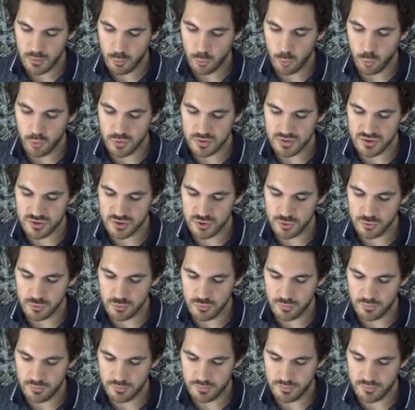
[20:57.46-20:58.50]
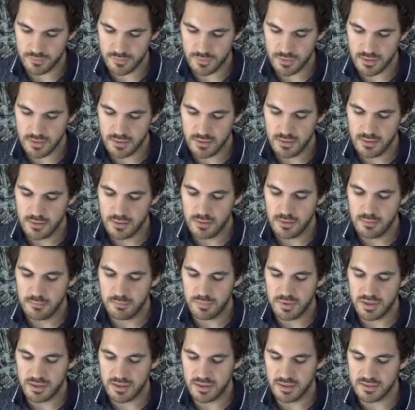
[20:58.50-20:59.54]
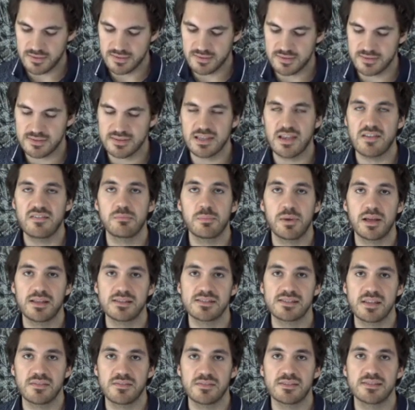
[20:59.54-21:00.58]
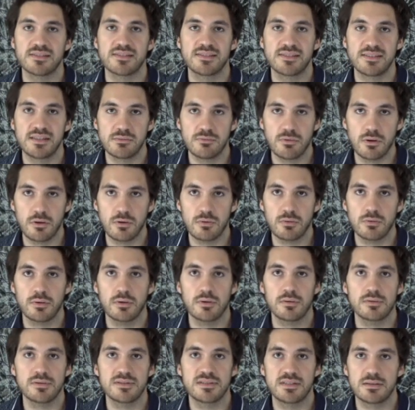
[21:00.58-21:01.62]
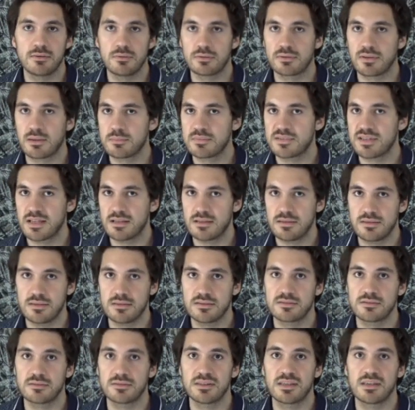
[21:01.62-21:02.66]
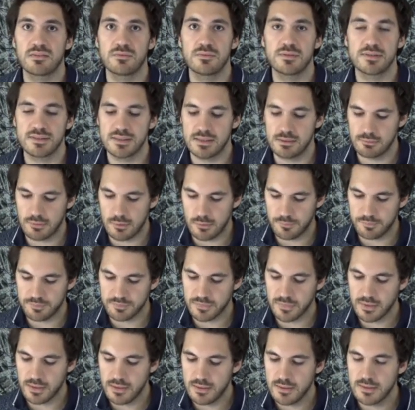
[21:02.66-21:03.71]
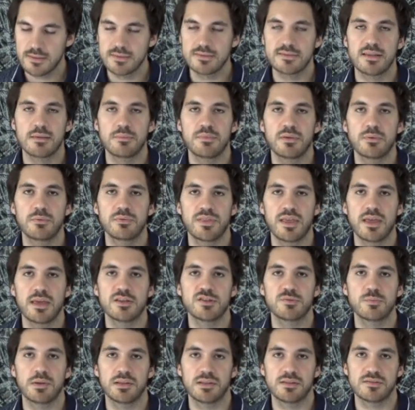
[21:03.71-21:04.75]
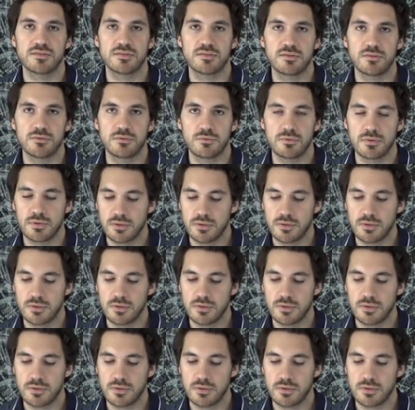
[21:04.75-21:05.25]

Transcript: or 2. Because 7 minus 7 is 0. 0 times anything is going to give you 0. Same thing with the h minus 2.